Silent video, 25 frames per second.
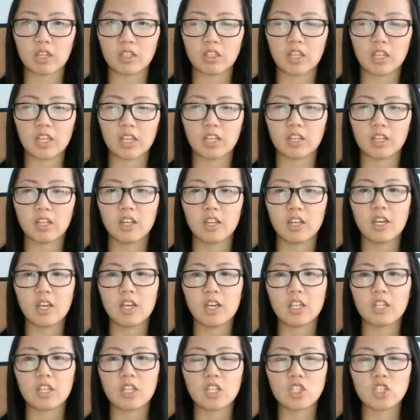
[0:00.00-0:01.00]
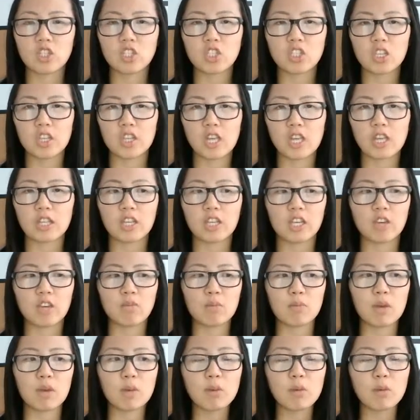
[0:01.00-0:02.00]
Like that's just the thing. Like if
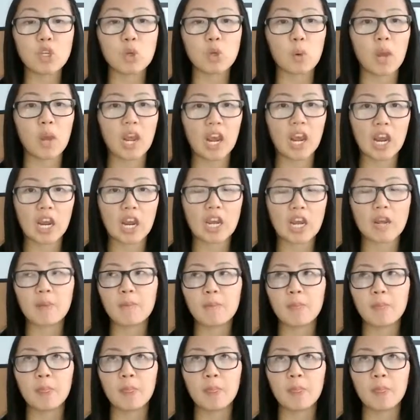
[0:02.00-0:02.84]
maybe you hate